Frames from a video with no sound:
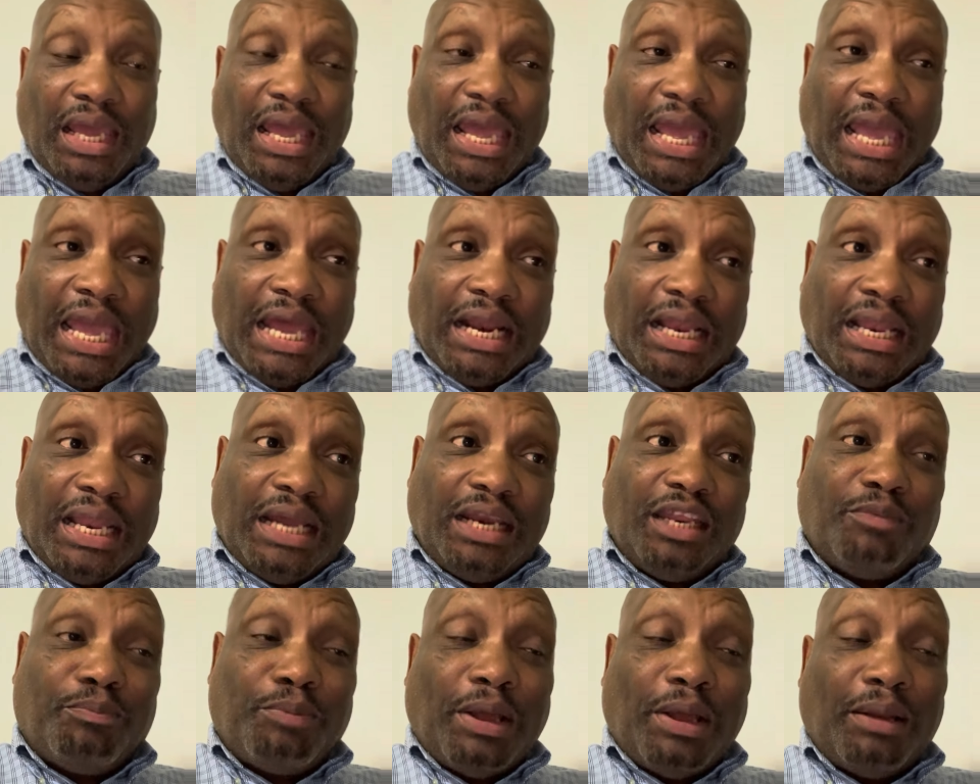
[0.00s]
and a lot of
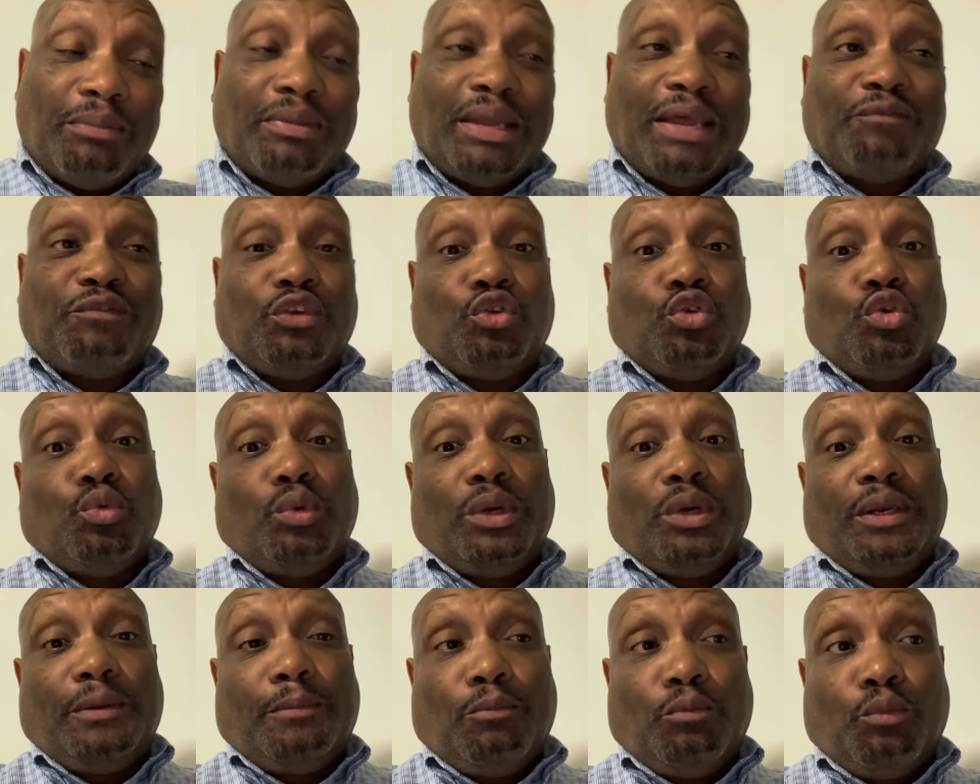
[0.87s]
these problems have to do
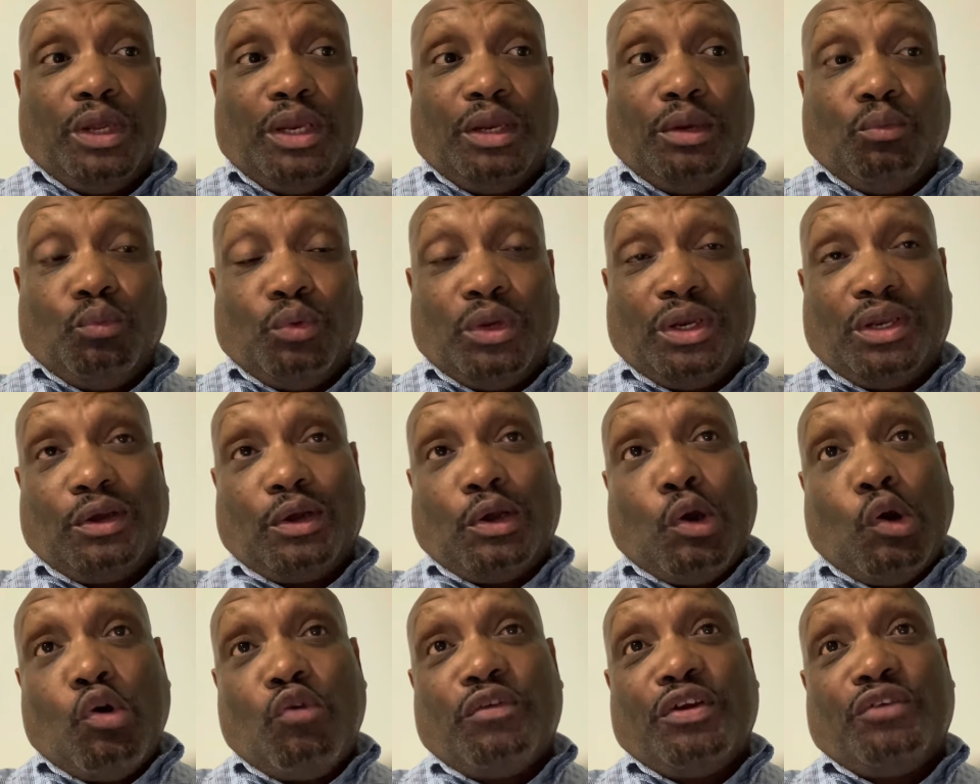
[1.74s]
with, with, with the
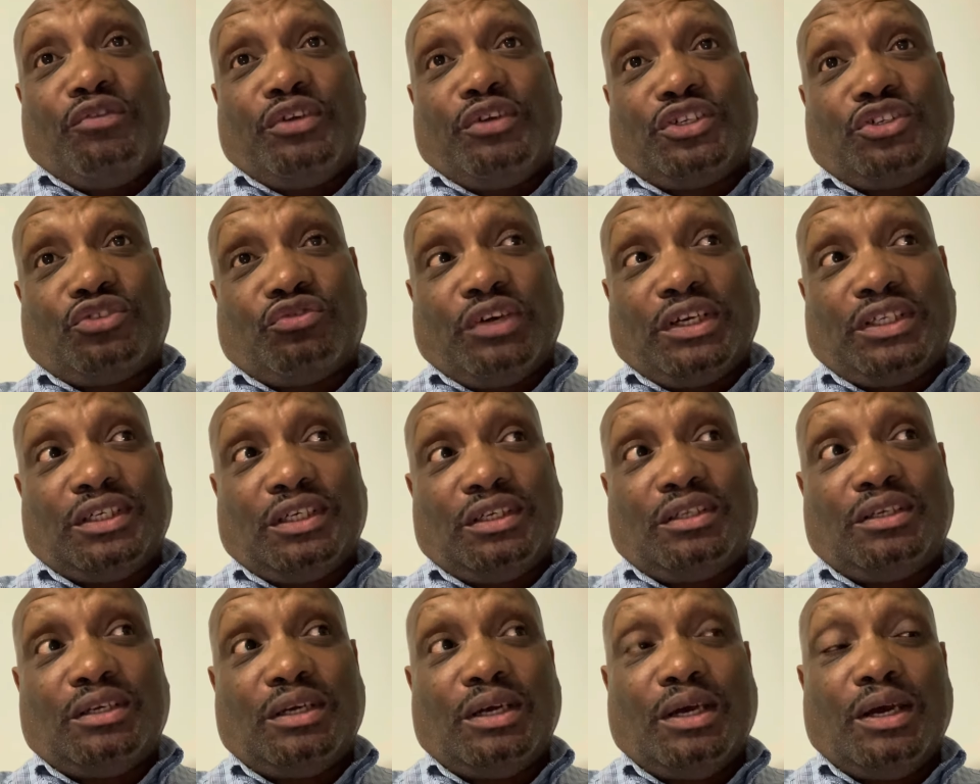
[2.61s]
COVID
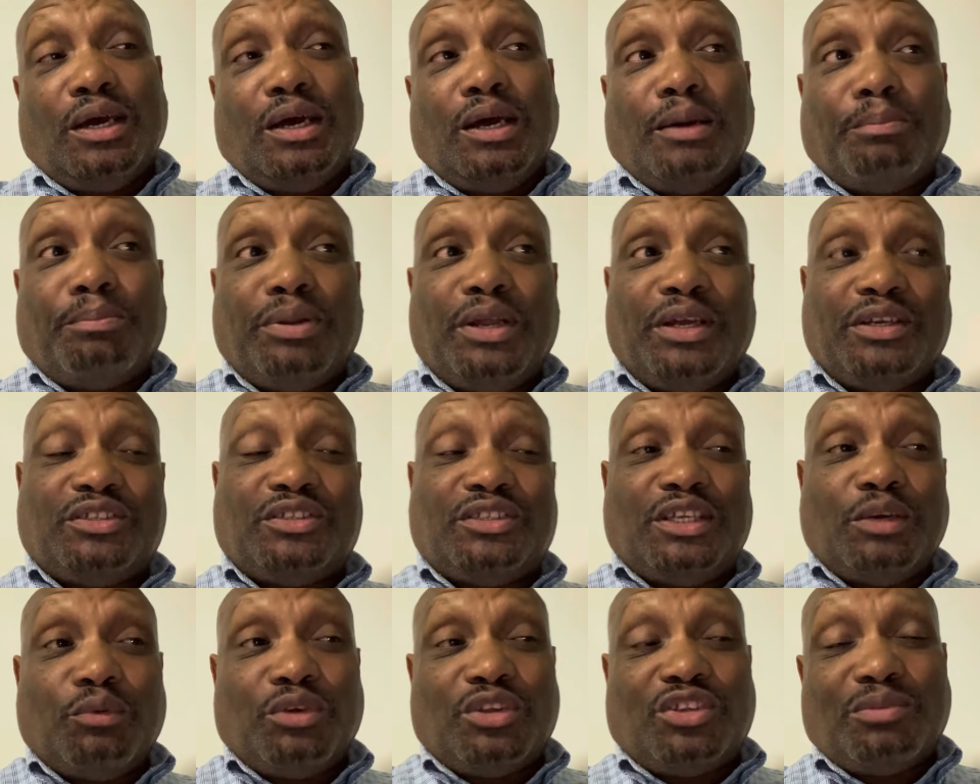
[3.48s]
restrictions, plus
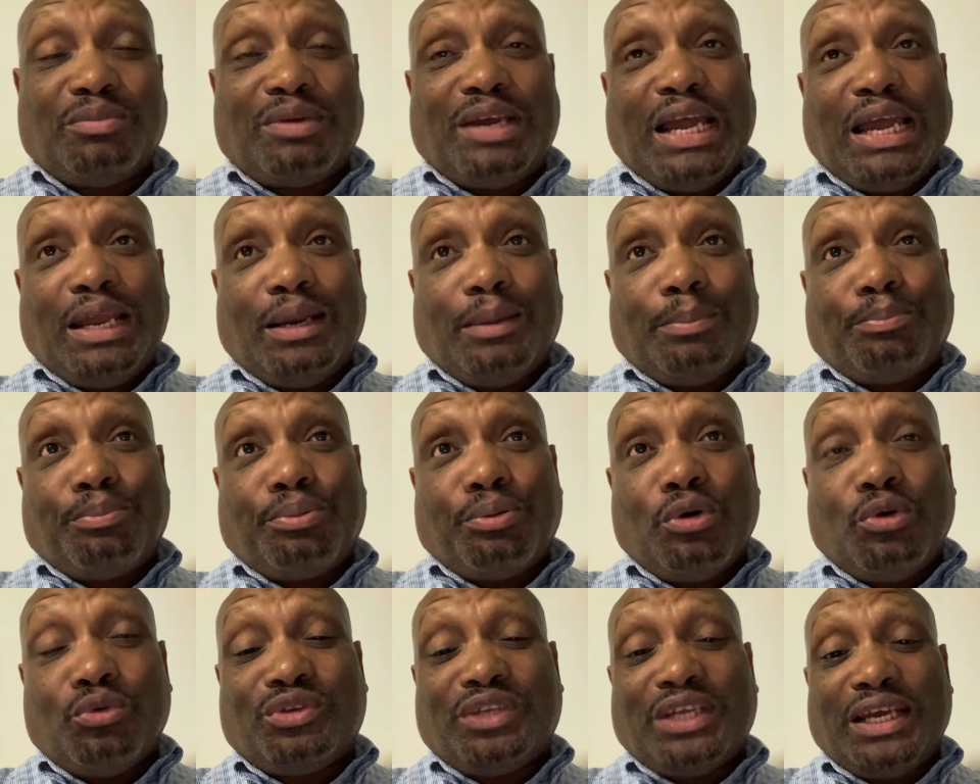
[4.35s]
there was some kind of
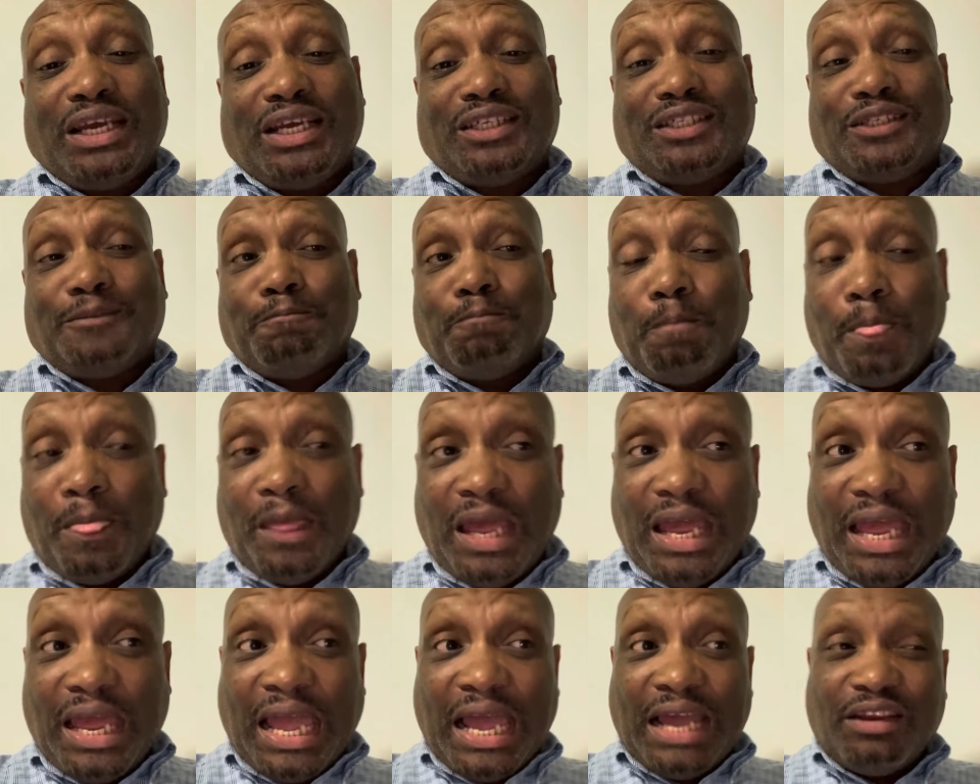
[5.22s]
protest
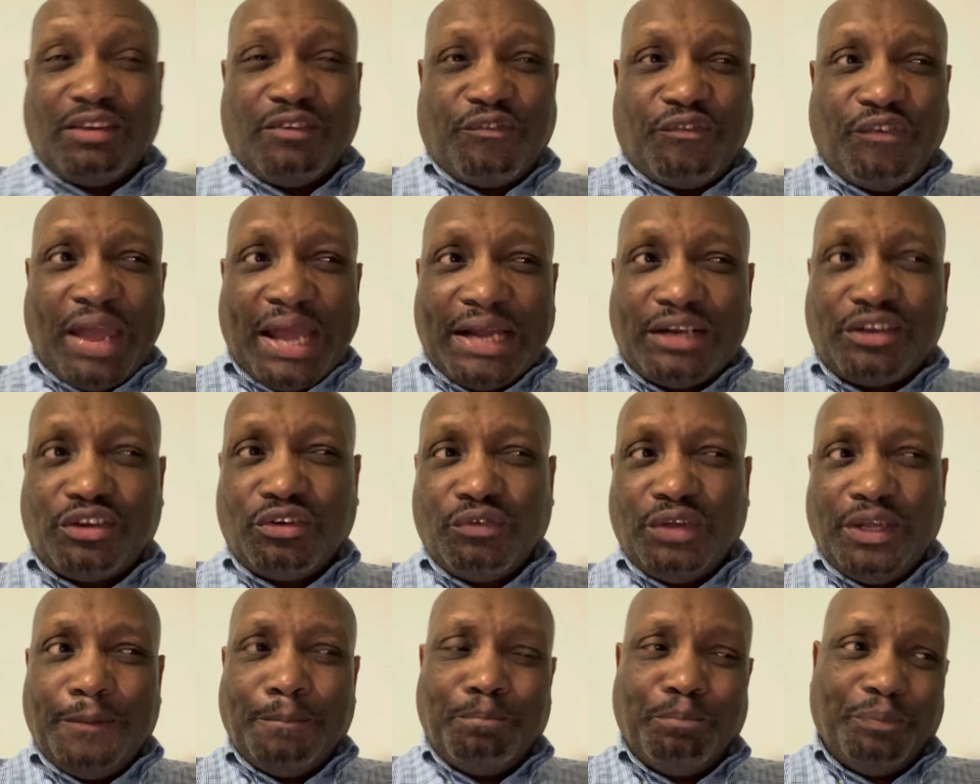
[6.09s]
at the
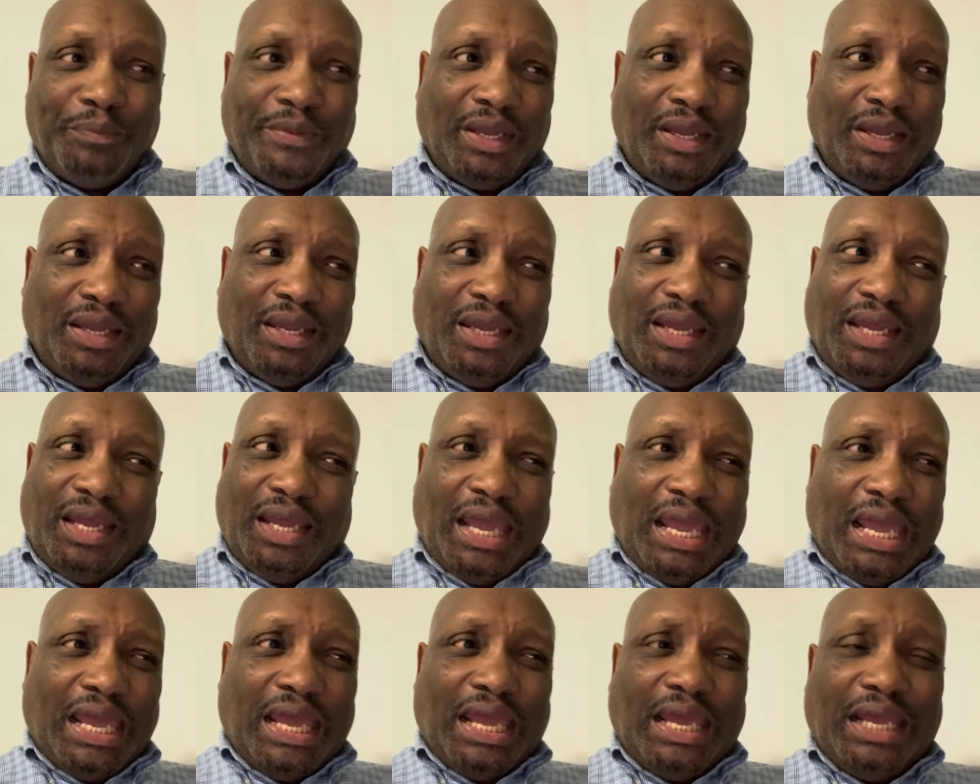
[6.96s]
factory,
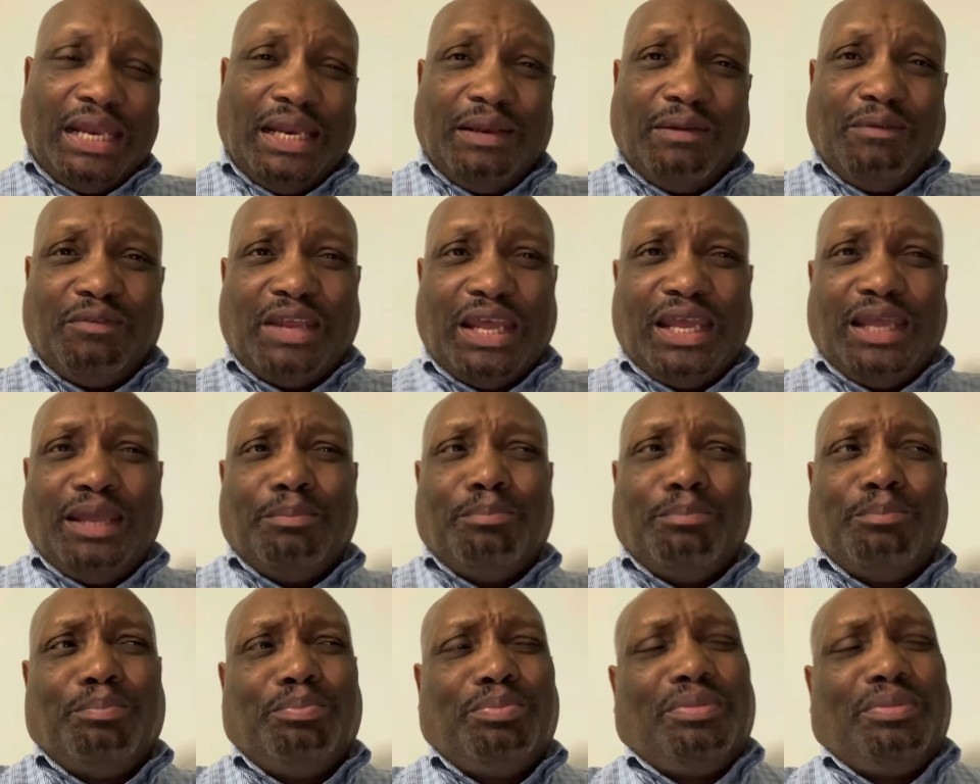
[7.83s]
and they,